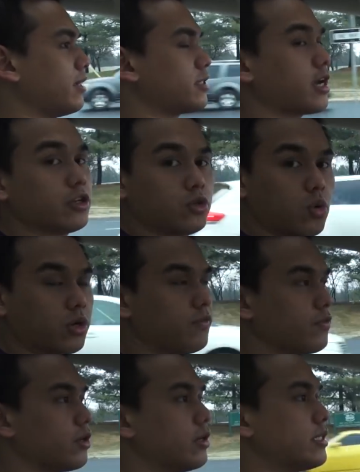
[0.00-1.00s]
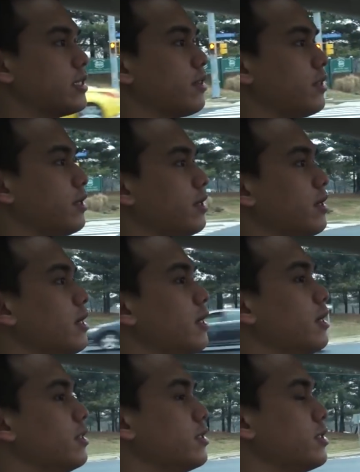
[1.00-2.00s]
It's got a torque converter. It's not the
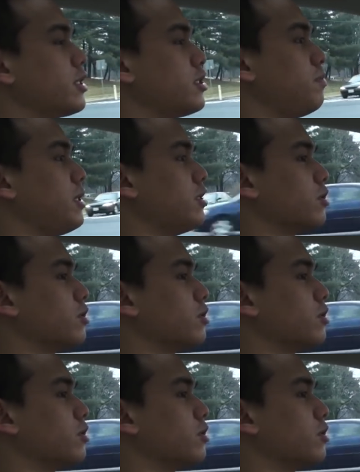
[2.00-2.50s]
6-speed